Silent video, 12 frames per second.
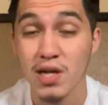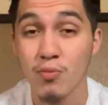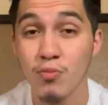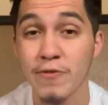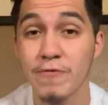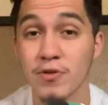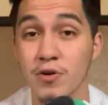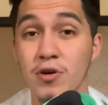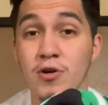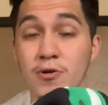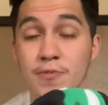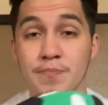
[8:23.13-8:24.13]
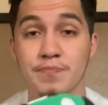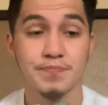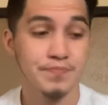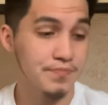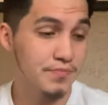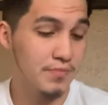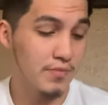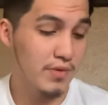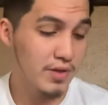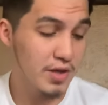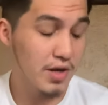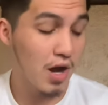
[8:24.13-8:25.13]
I'm ready for the, um,
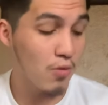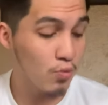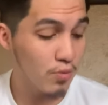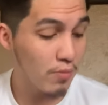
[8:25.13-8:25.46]
yeah, I'm,